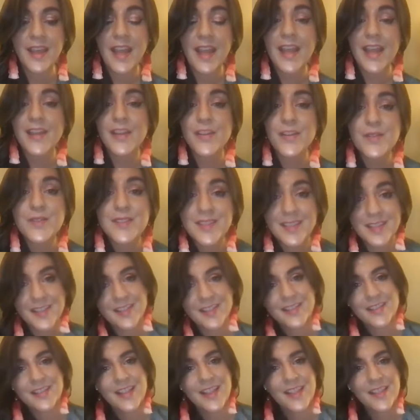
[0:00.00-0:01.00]
And you
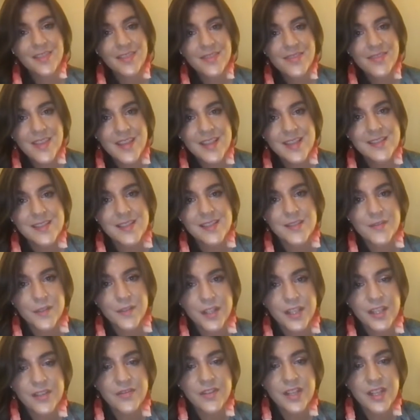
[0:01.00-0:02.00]
see, this is
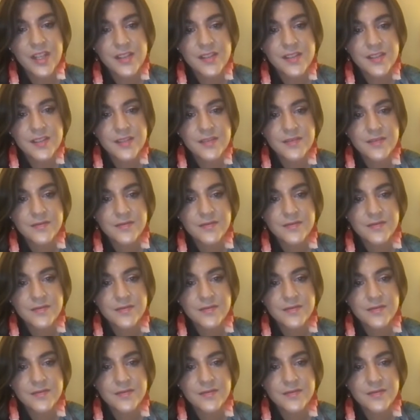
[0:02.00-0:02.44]
forgiveness.